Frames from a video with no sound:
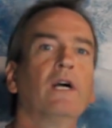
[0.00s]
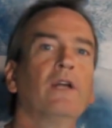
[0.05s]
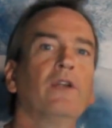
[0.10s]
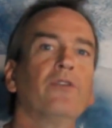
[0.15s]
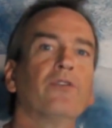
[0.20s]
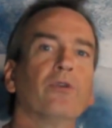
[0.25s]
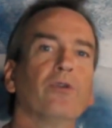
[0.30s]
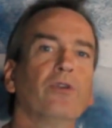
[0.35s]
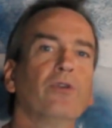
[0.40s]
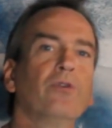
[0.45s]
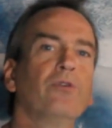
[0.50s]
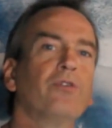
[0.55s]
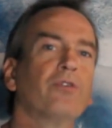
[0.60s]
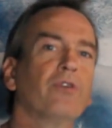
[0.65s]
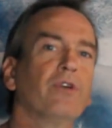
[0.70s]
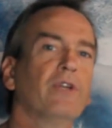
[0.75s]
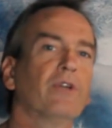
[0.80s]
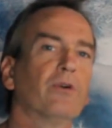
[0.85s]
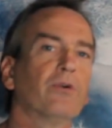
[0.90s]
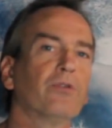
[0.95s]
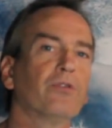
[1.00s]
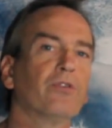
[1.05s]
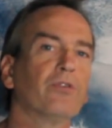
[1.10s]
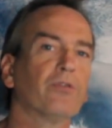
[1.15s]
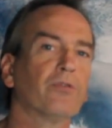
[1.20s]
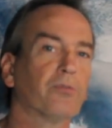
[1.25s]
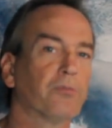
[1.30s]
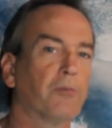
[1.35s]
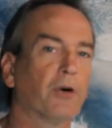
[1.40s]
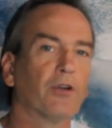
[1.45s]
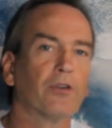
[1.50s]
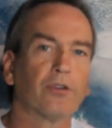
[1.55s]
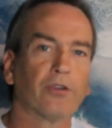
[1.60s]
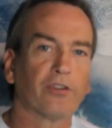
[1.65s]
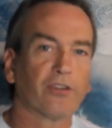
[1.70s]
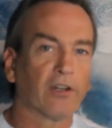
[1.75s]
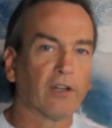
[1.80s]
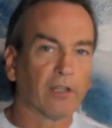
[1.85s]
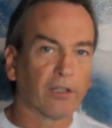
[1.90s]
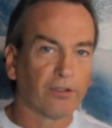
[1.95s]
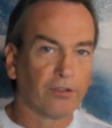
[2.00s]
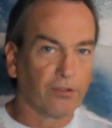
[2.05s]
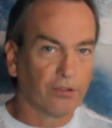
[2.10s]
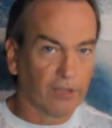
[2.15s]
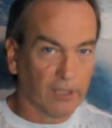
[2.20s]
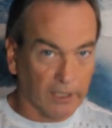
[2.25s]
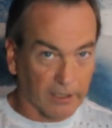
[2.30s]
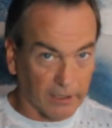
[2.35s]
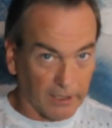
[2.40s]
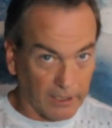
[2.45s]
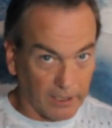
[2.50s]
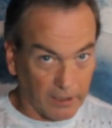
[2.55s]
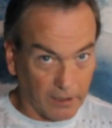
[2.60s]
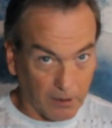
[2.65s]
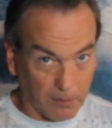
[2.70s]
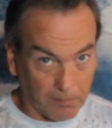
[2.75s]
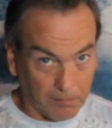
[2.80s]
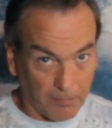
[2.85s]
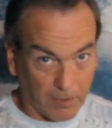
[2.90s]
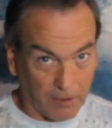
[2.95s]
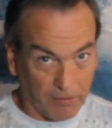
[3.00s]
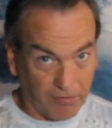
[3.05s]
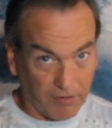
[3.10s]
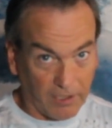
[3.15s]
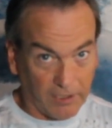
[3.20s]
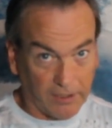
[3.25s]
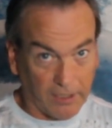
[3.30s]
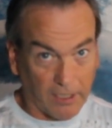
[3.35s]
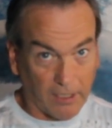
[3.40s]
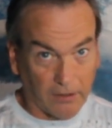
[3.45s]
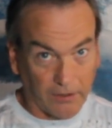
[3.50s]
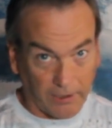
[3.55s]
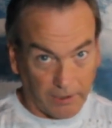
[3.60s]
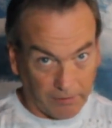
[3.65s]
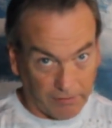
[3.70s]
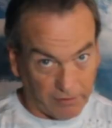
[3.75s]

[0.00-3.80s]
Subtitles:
So usually those smaller sharks, you're not going to end up a fatality